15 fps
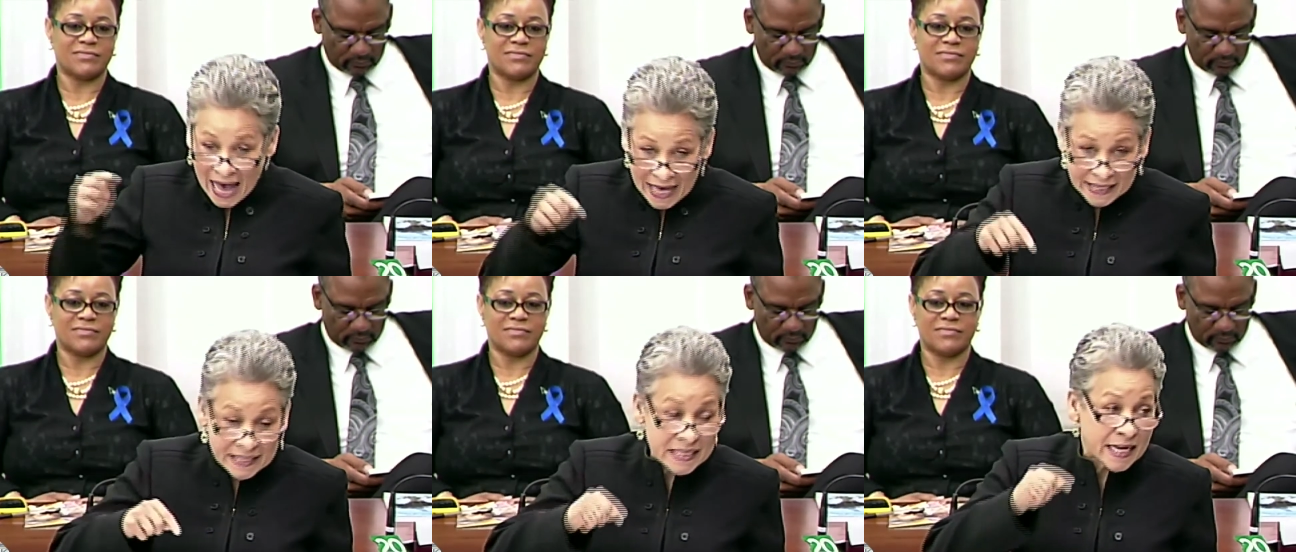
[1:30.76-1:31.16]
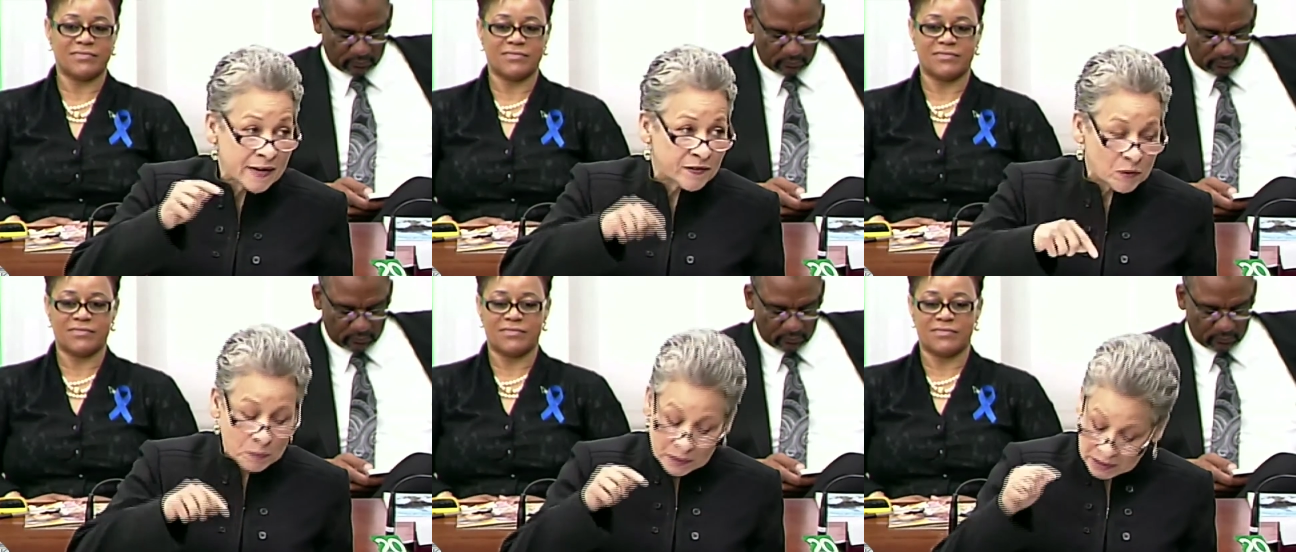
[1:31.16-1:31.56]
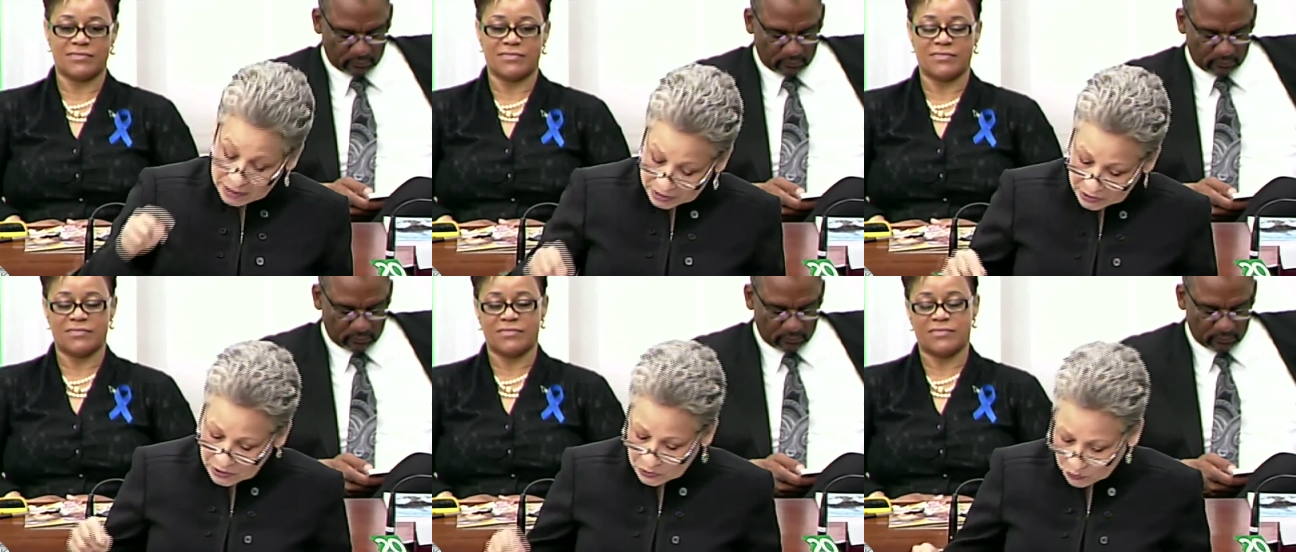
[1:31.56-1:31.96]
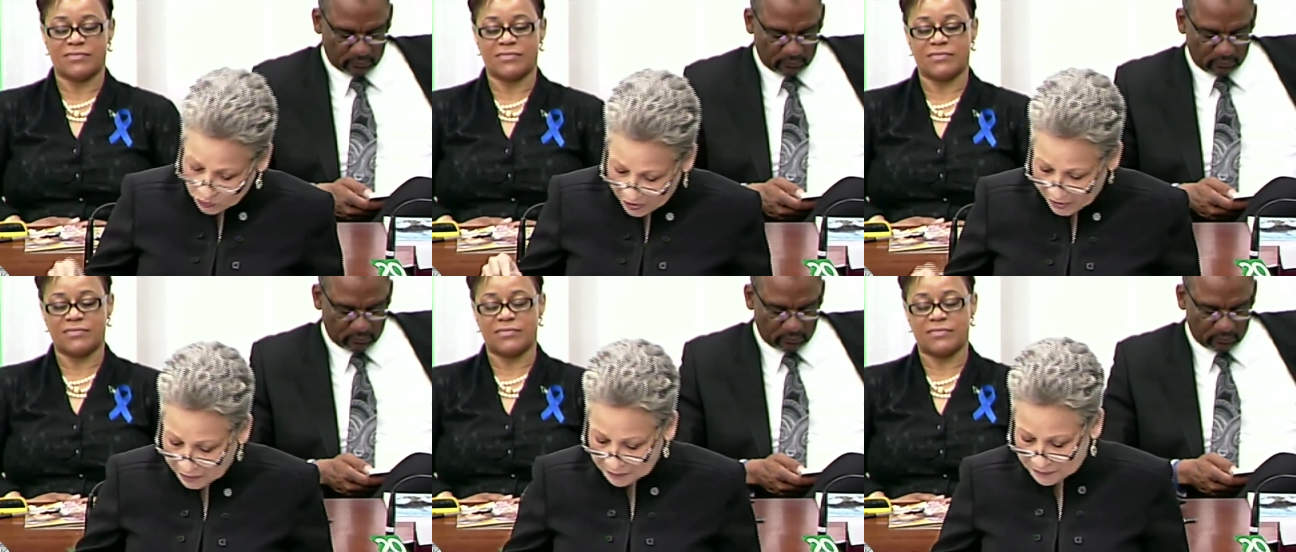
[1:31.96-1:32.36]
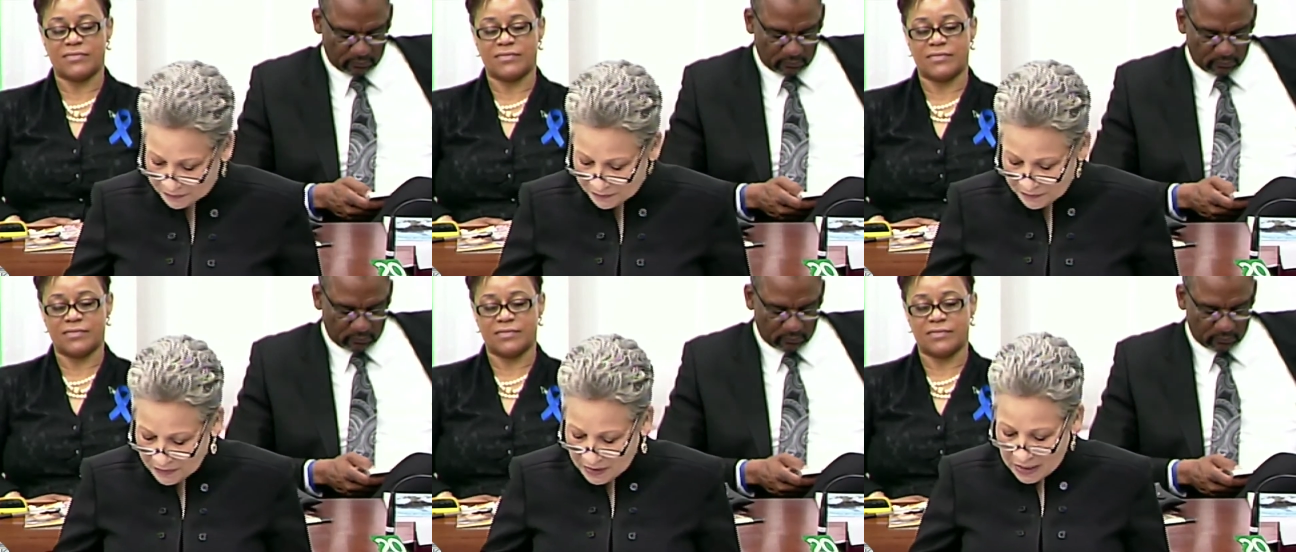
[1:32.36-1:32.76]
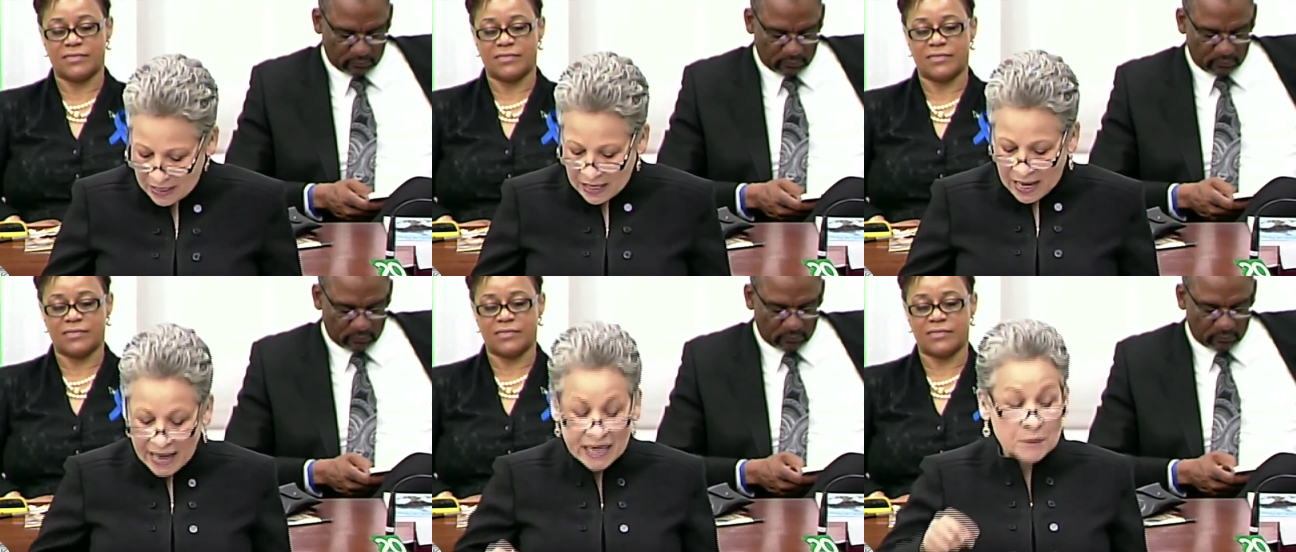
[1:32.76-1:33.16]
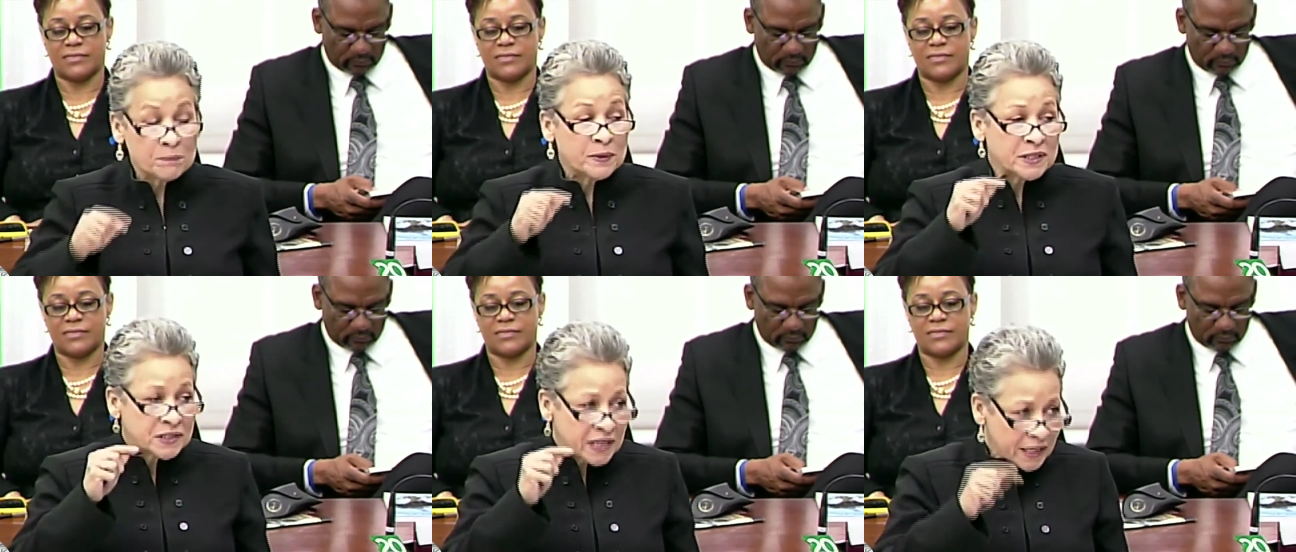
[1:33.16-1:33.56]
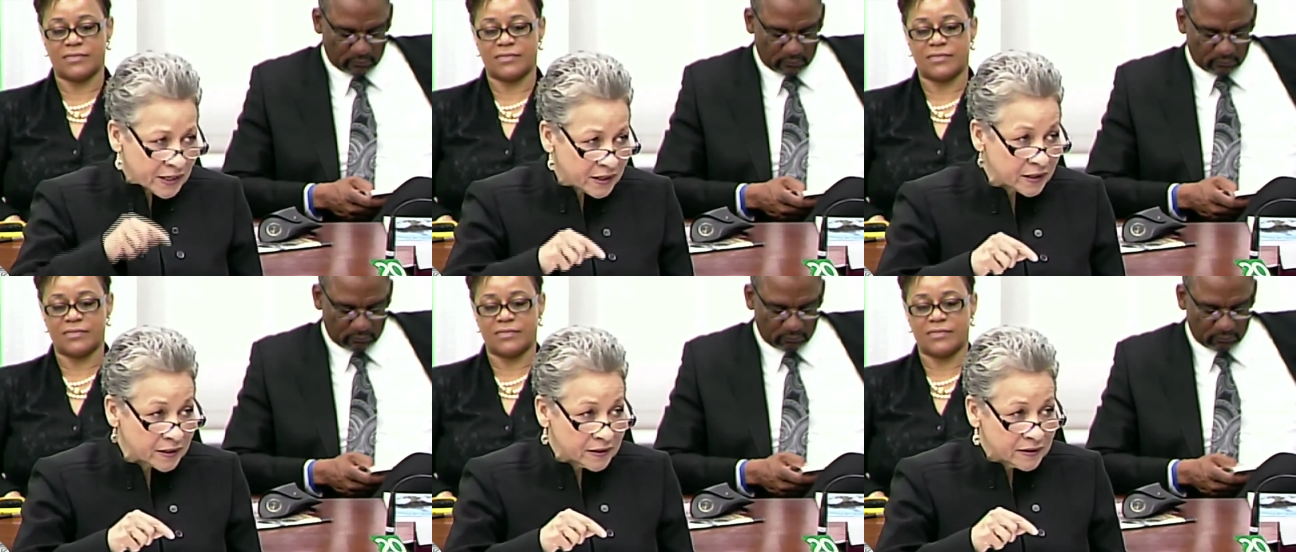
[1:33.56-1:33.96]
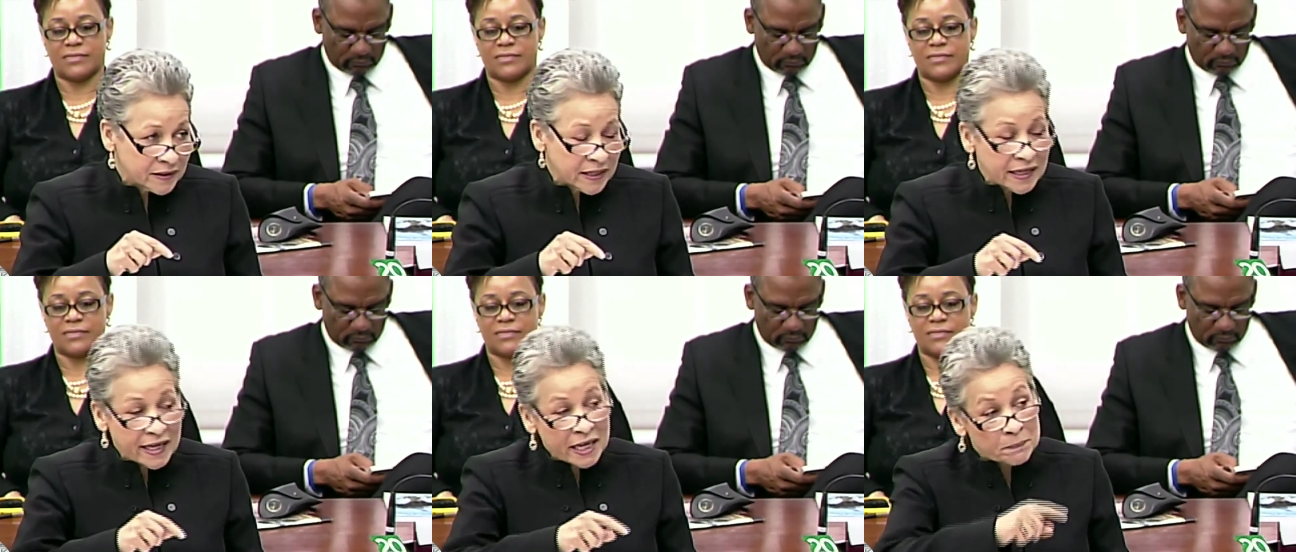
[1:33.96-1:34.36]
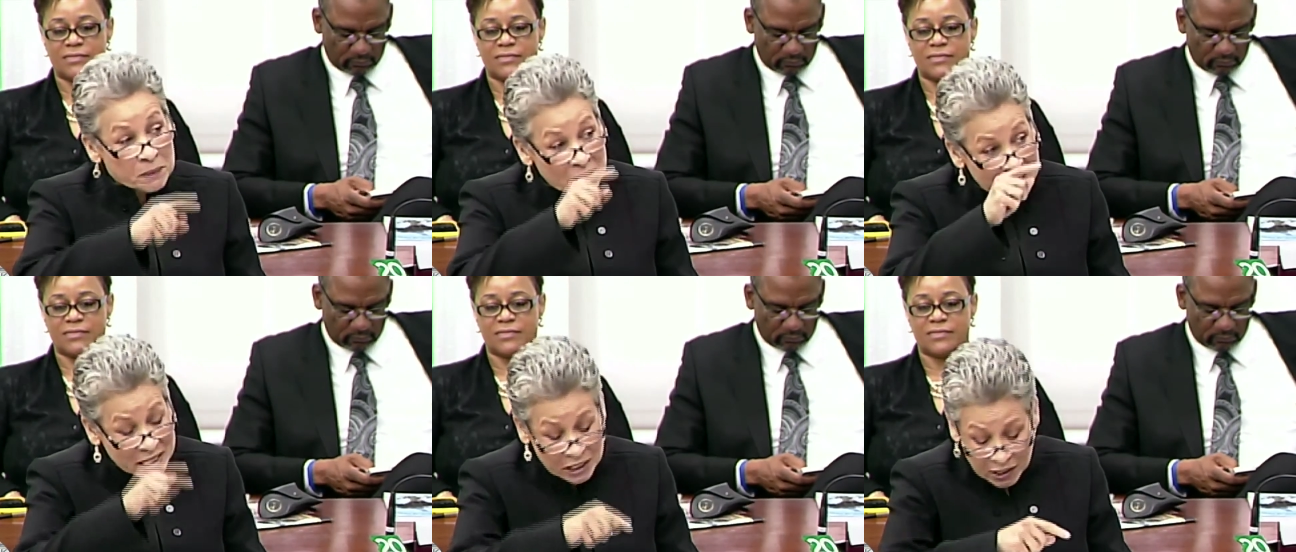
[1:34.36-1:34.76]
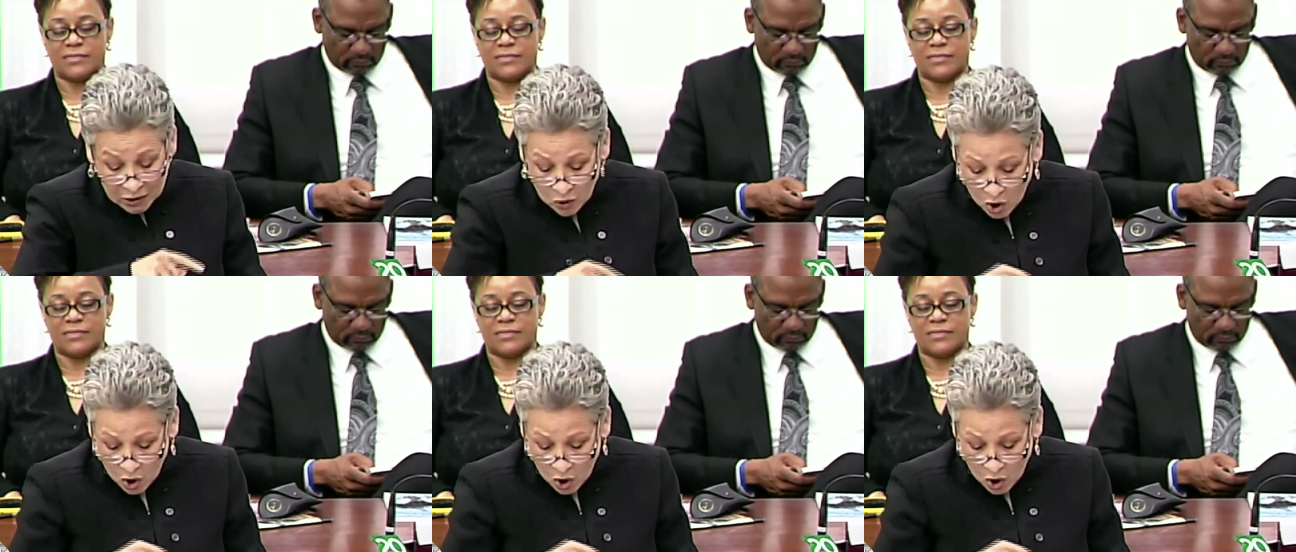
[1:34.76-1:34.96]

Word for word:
Speaker 1: and in the political realm, and in particular in political